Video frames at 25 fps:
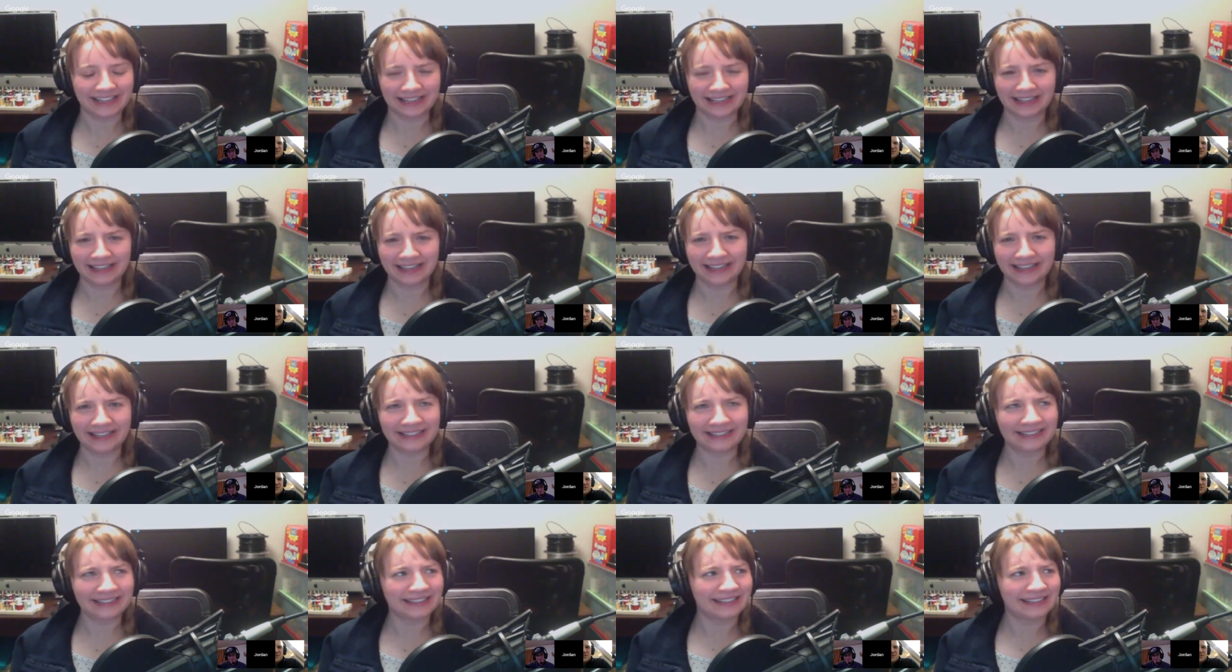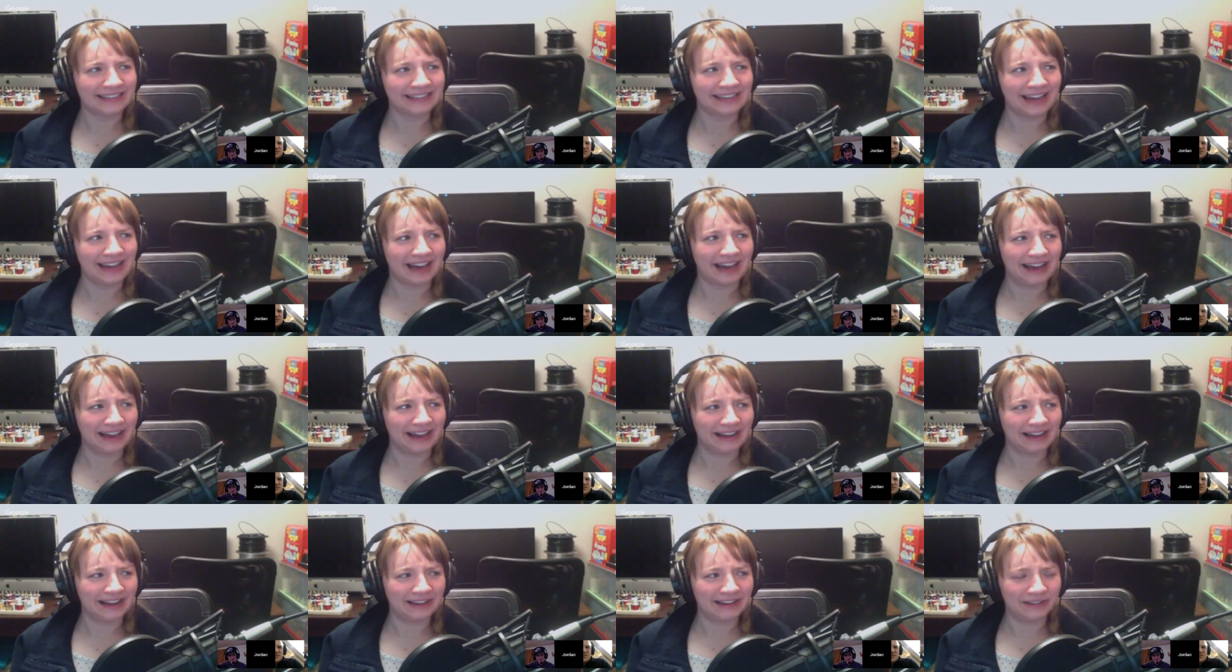like
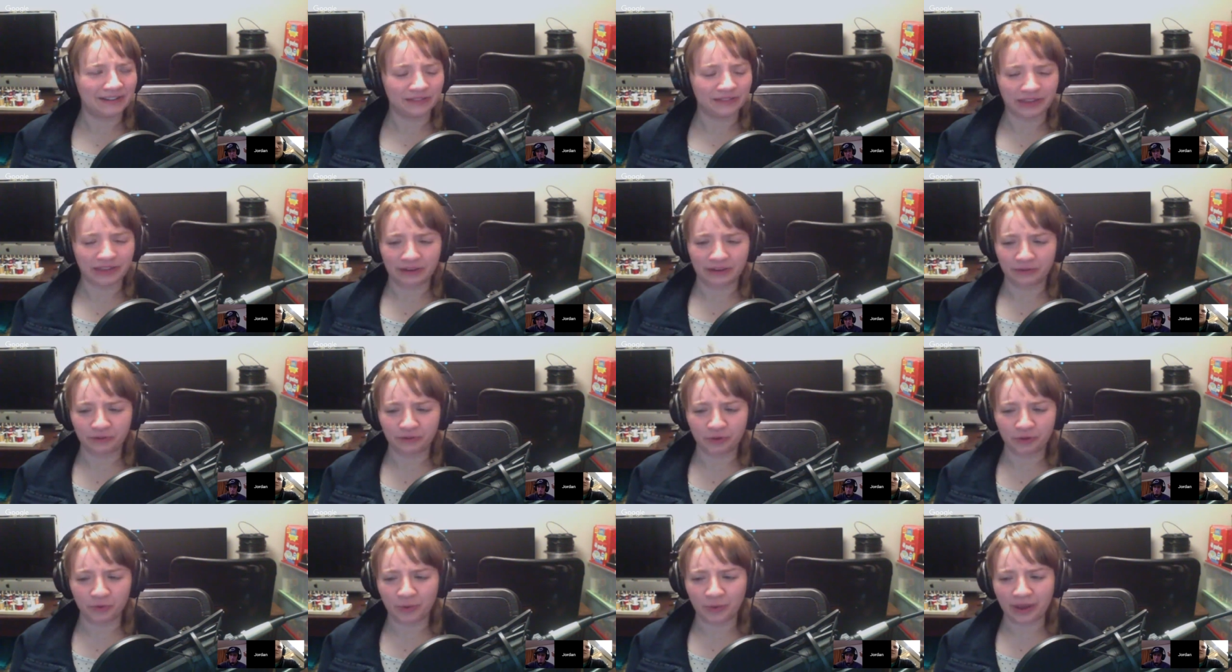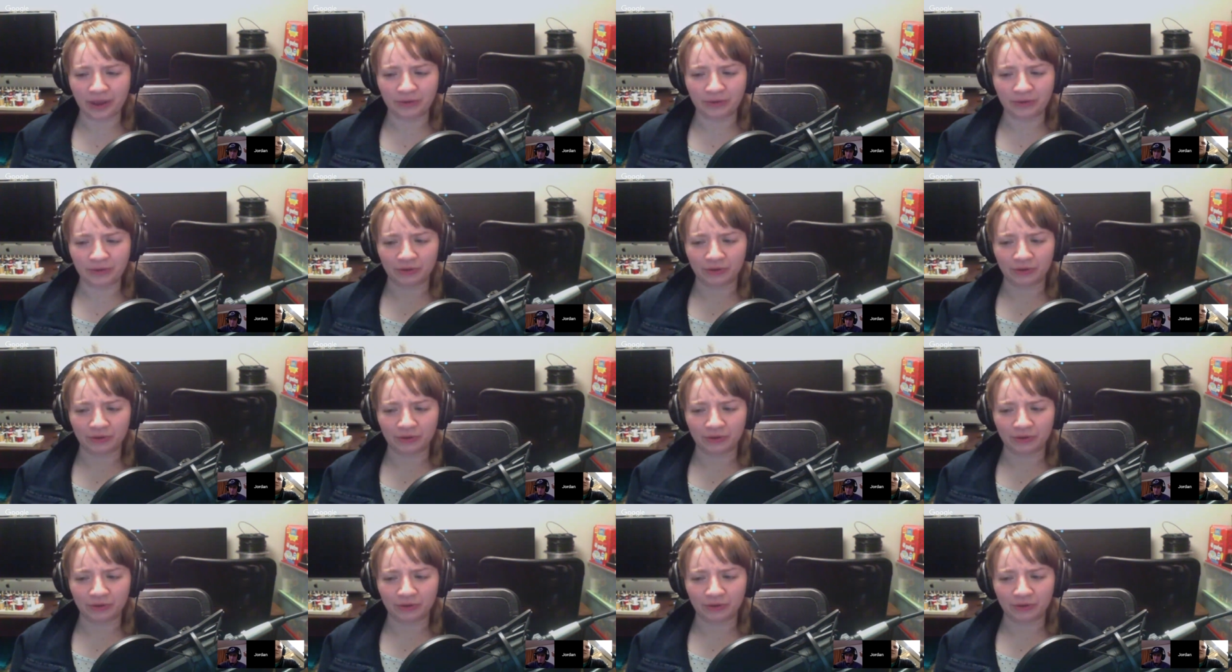full weight room.